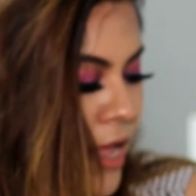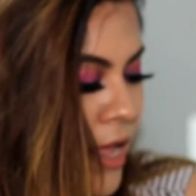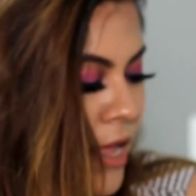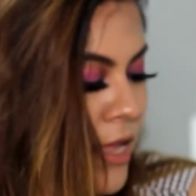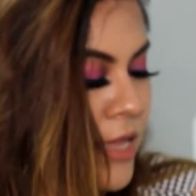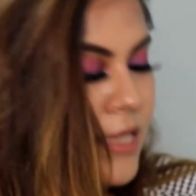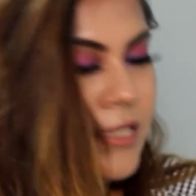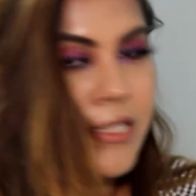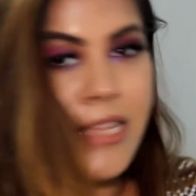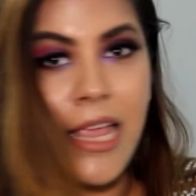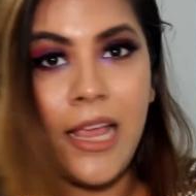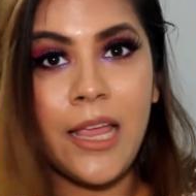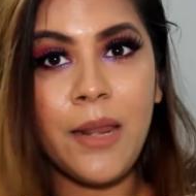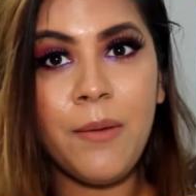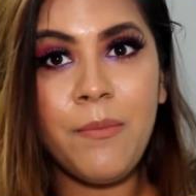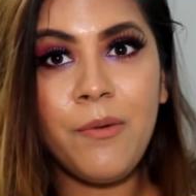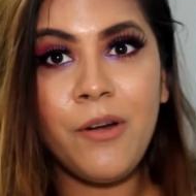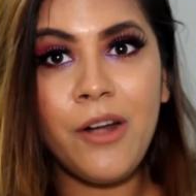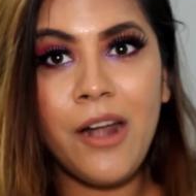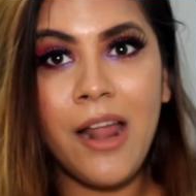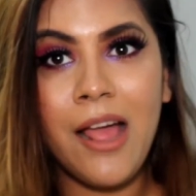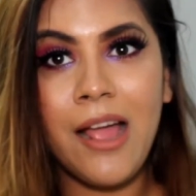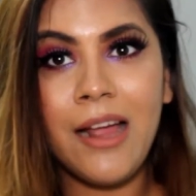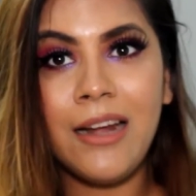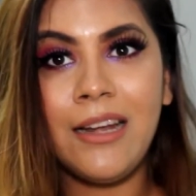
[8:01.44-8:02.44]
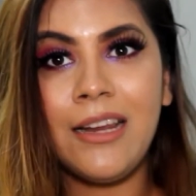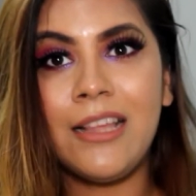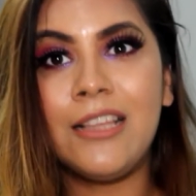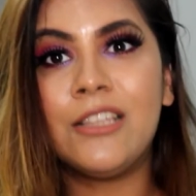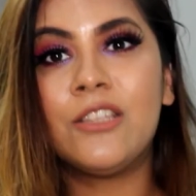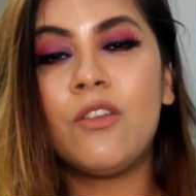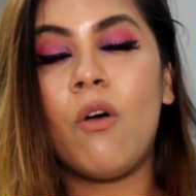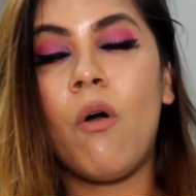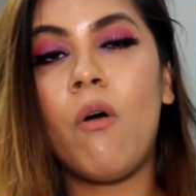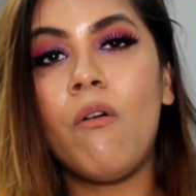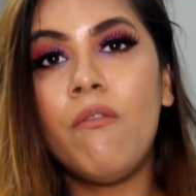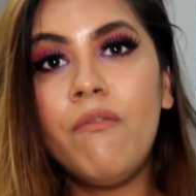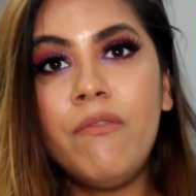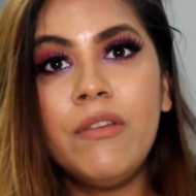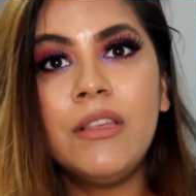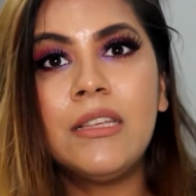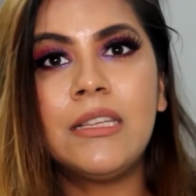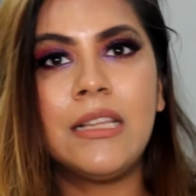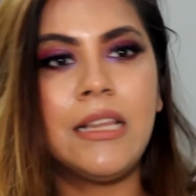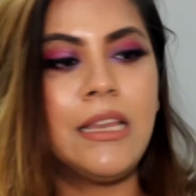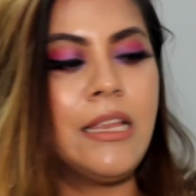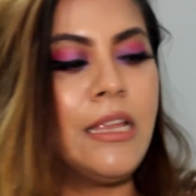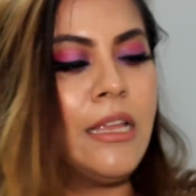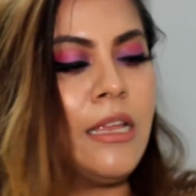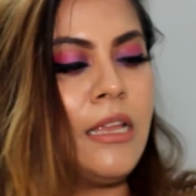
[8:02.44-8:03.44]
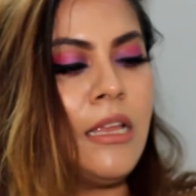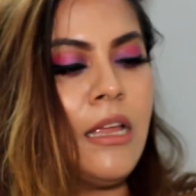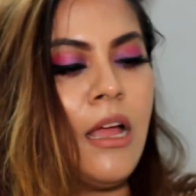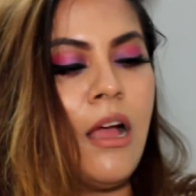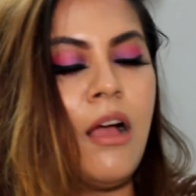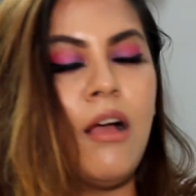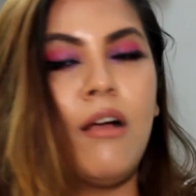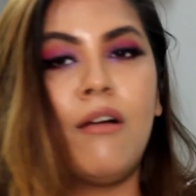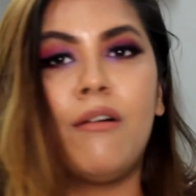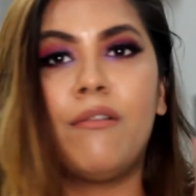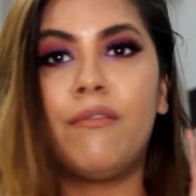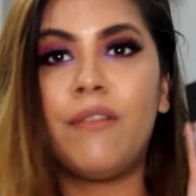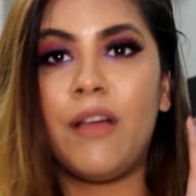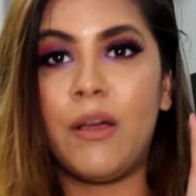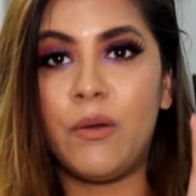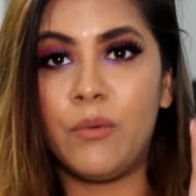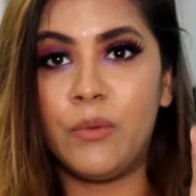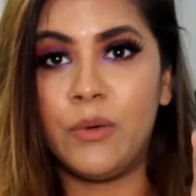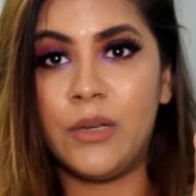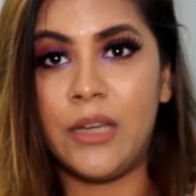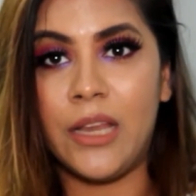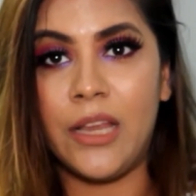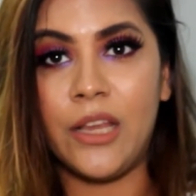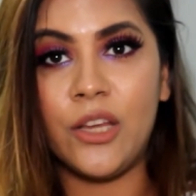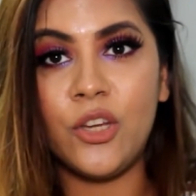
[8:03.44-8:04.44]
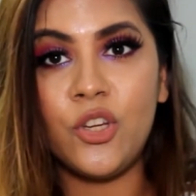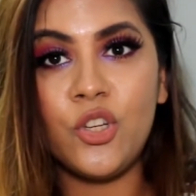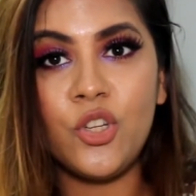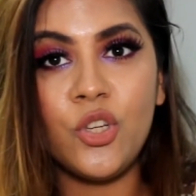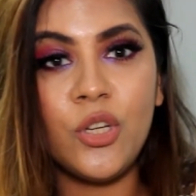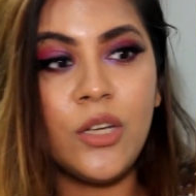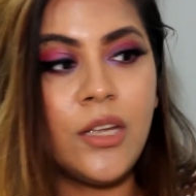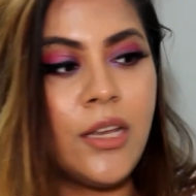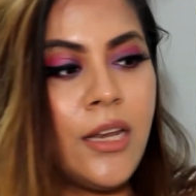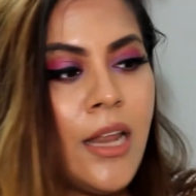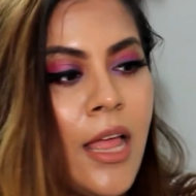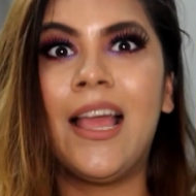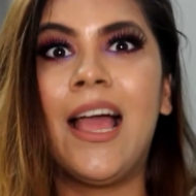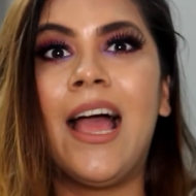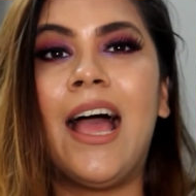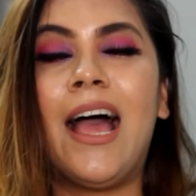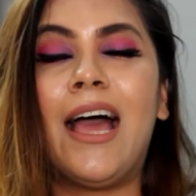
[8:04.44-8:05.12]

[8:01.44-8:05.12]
Second product is obviously foundation.